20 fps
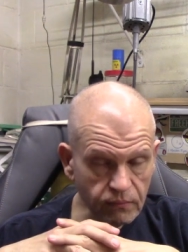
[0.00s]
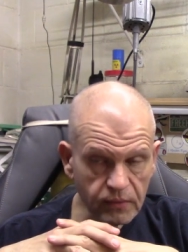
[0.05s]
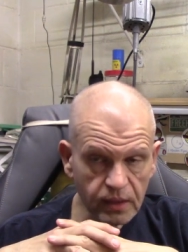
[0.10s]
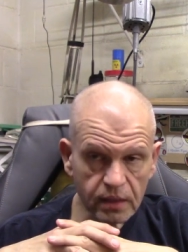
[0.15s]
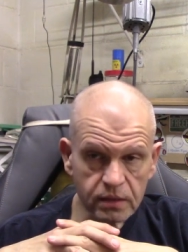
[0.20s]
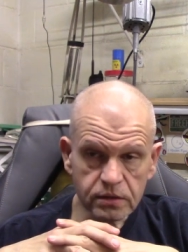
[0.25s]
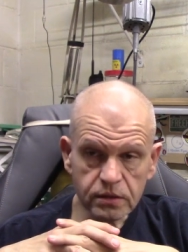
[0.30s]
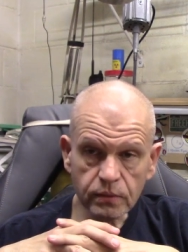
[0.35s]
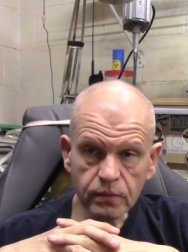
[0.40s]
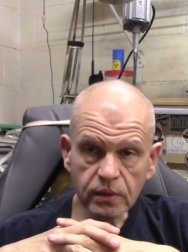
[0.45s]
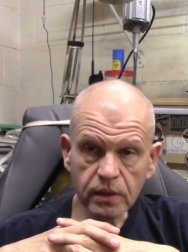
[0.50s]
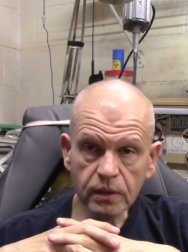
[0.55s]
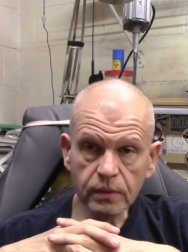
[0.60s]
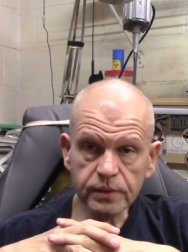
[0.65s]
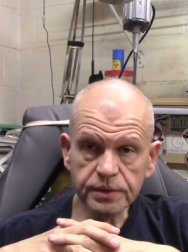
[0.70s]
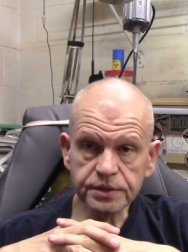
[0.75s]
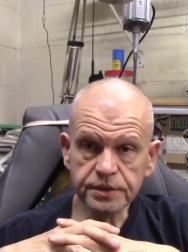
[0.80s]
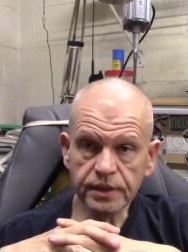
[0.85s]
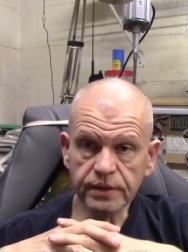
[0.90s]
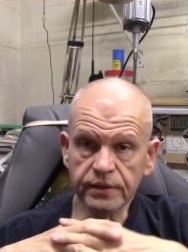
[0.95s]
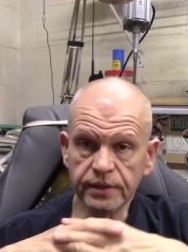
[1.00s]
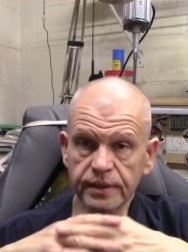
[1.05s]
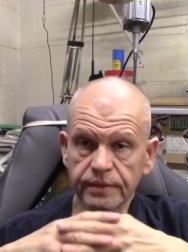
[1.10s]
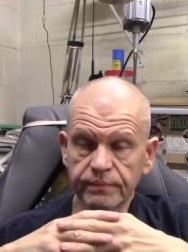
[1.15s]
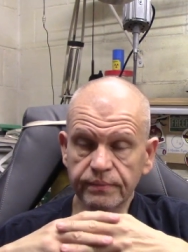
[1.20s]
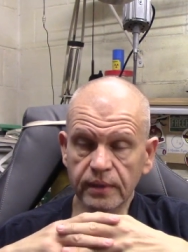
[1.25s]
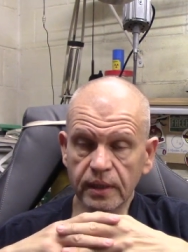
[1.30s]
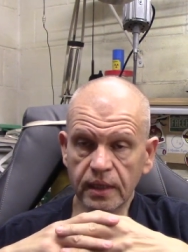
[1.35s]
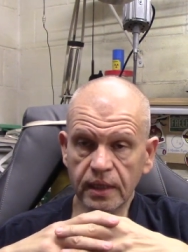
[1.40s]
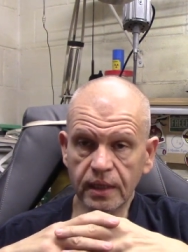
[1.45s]
So we'll go with cherry.
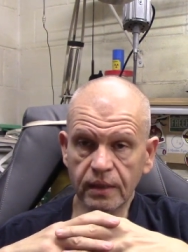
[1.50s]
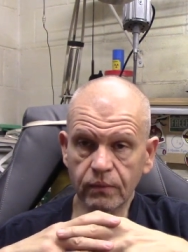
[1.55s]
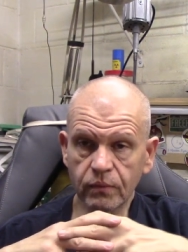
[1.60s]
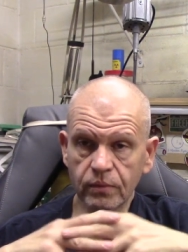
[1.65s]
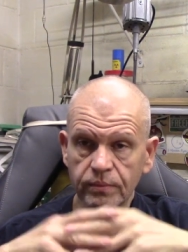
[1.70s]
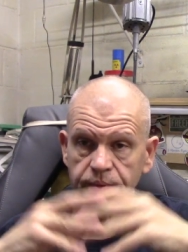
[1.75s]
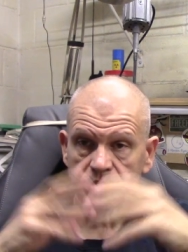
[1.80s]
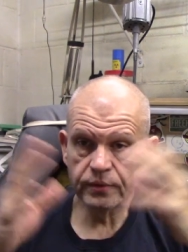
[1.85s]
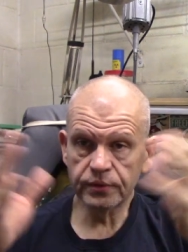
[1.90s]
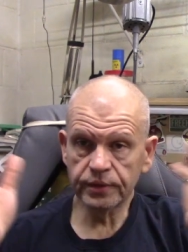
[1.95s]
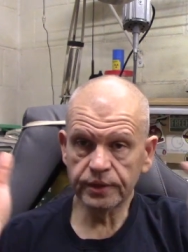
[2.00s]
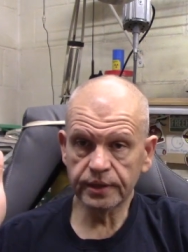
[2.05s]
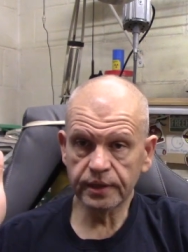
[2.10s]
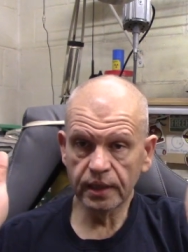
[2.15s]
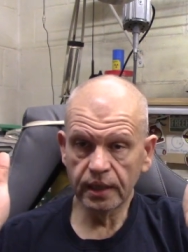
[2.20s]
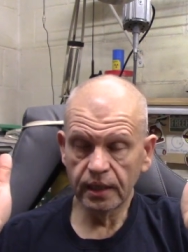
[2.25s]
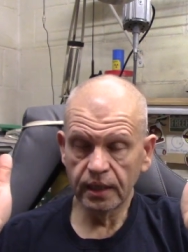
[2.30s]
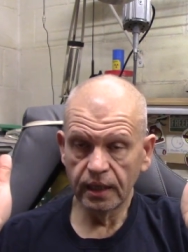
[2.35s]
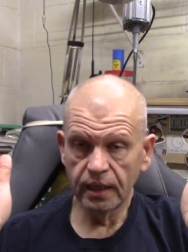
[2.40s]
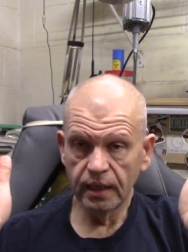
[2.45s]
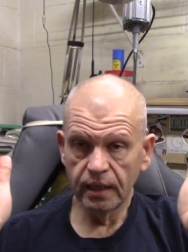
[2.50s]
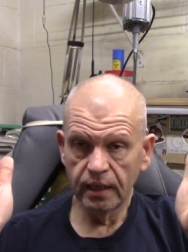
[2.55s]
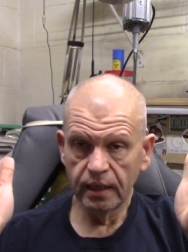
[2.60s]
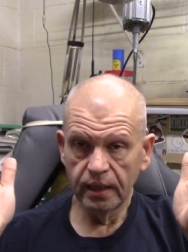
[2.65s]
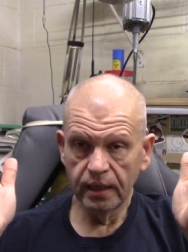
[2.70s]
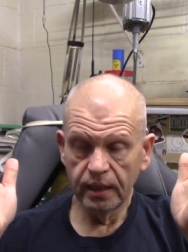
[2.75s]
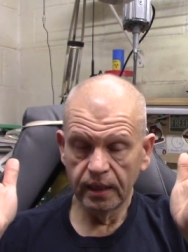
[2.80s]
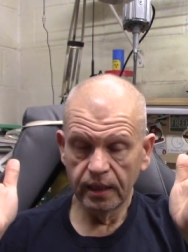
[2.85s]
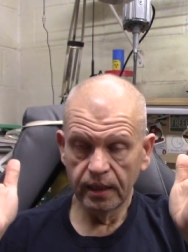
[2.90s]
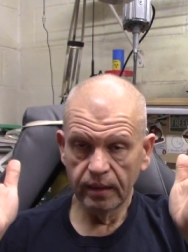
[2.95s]
We'll build it
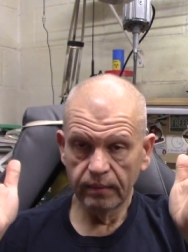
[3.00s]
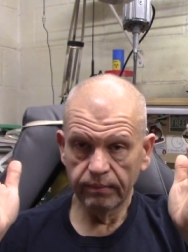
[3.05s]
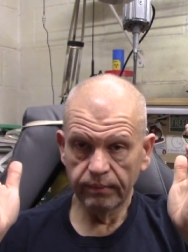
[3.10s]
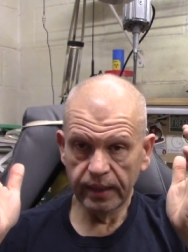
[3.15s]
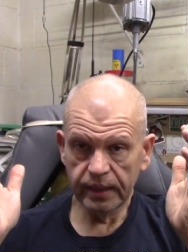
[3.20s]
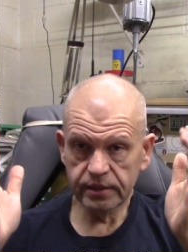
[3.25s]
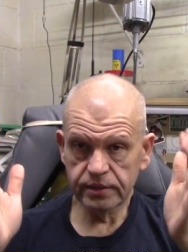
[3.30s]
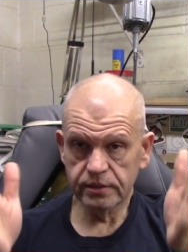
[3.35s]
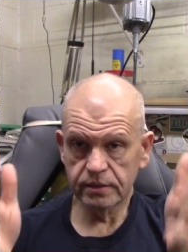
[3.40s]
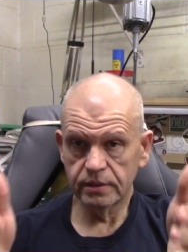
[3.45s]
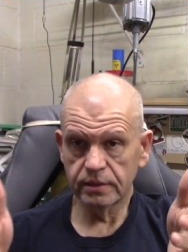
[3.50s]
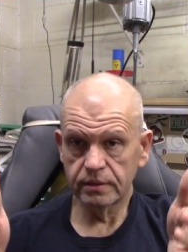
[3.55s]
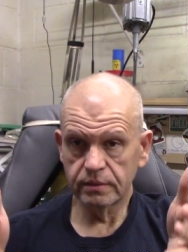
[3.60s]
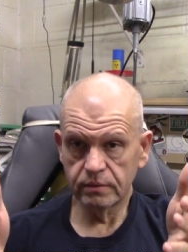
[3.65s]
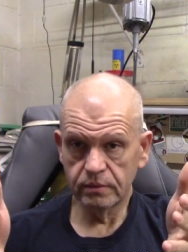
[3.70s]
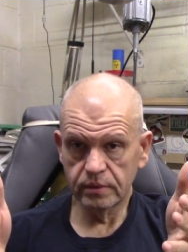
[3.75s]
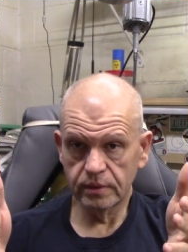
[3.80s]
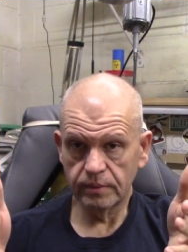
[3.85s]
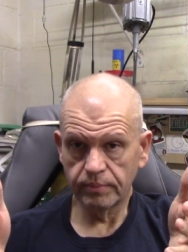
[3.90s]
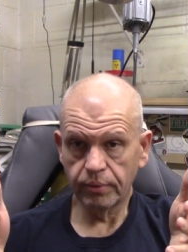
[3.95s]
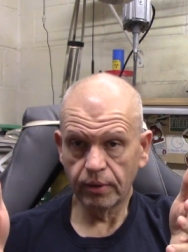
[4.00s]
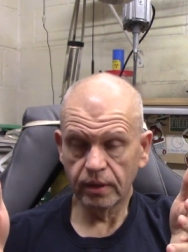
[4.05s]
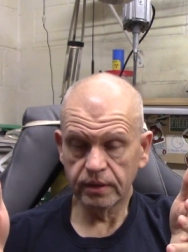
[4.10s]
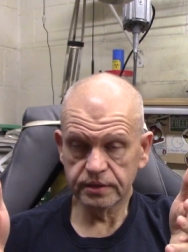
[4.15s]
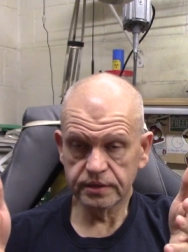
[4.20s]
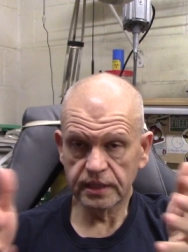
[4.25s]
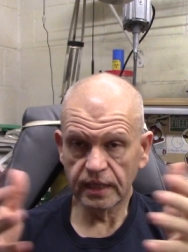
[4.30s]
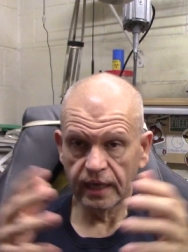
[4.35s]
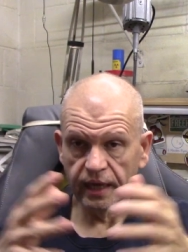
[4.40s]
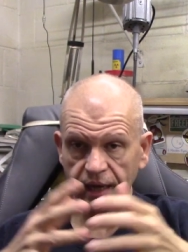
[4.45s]
based on the
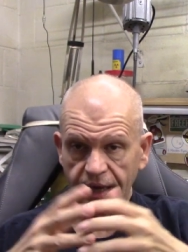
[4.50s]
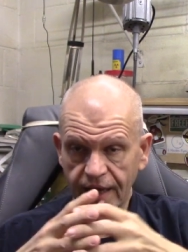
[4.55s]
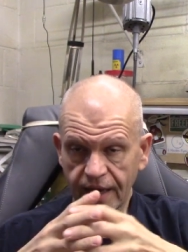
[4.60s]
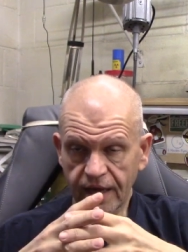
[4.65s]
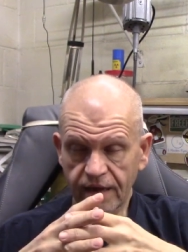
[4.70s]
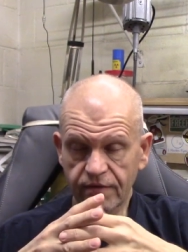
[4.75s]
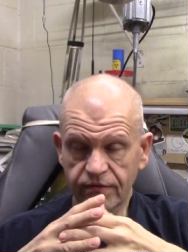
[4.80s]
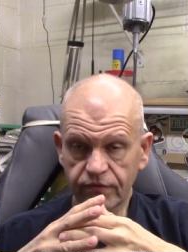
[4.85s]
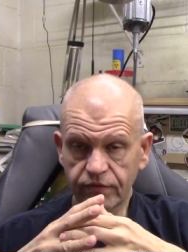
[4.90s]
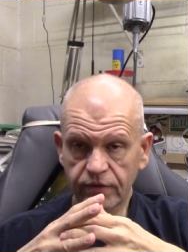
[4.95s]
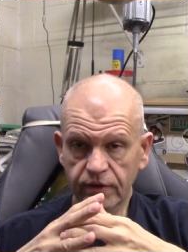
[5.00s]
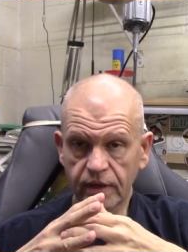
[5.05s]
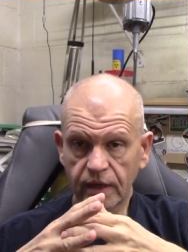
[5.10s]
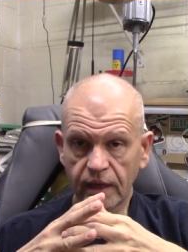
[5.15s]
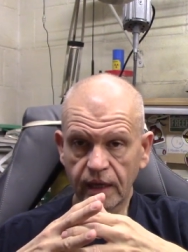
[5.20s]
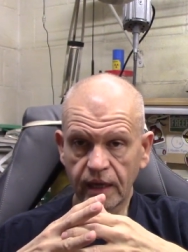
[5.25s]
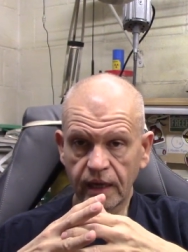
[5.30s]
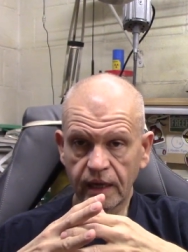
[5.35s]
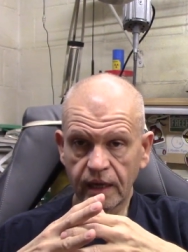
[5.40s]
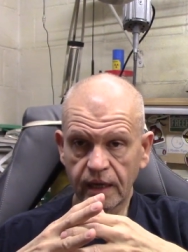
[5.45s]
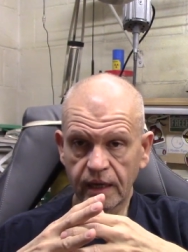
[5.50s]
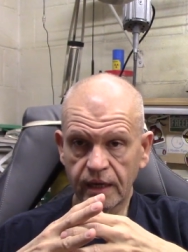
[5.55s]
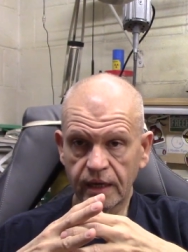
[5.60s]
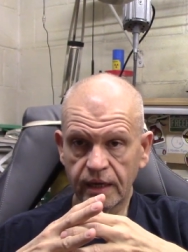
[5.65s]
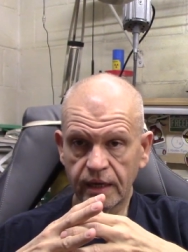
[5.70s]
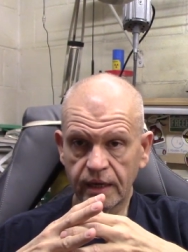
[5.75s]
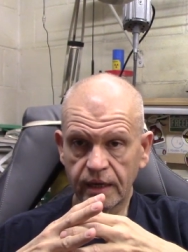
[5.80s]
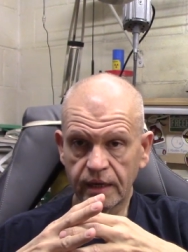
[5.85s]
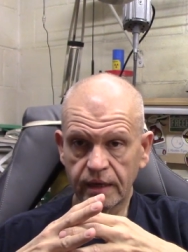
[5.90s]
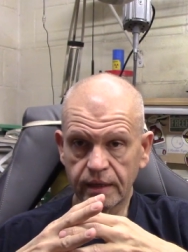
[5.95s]
parts I have
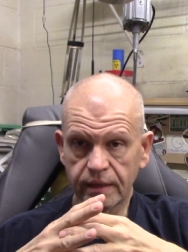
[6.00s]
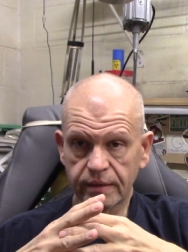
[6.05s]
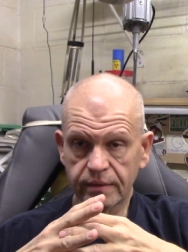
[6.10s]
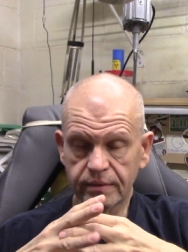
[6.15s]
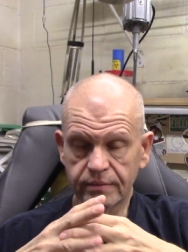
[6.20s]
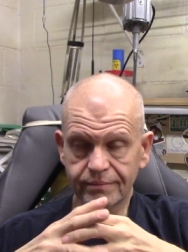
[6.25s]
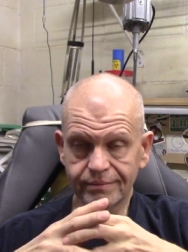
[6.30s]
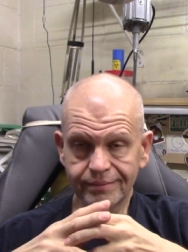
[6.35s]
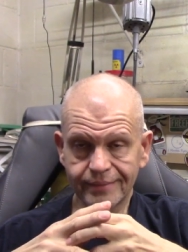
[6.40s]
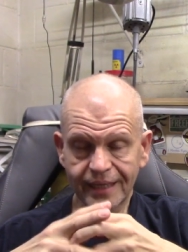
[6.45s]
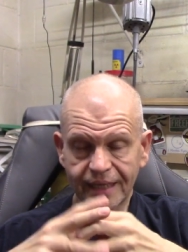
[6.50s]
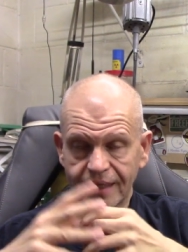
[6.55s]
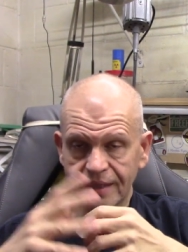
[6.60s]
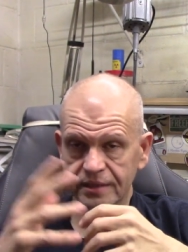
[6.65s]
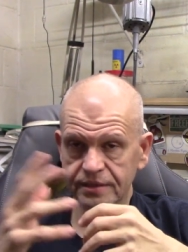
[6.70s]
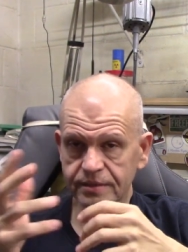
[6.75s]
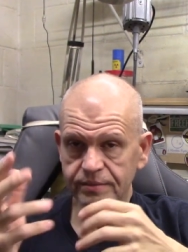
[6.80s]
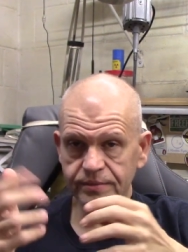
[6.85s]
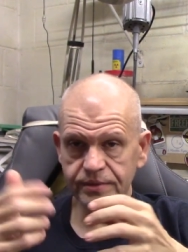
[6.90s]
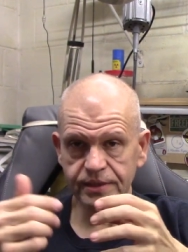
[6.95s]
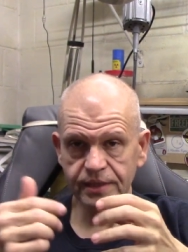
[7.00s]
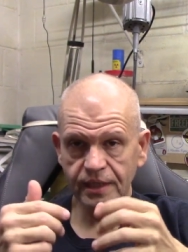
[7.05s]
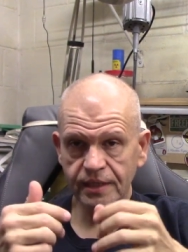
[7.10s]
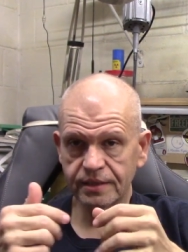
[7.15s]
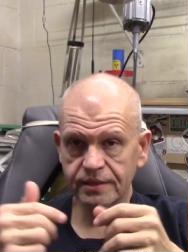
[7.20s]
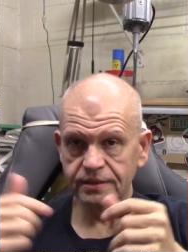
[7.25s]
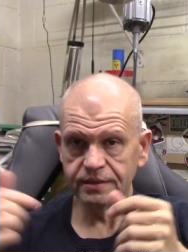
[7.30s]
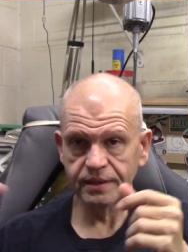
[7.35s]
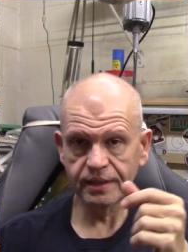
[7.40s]
and making some changes.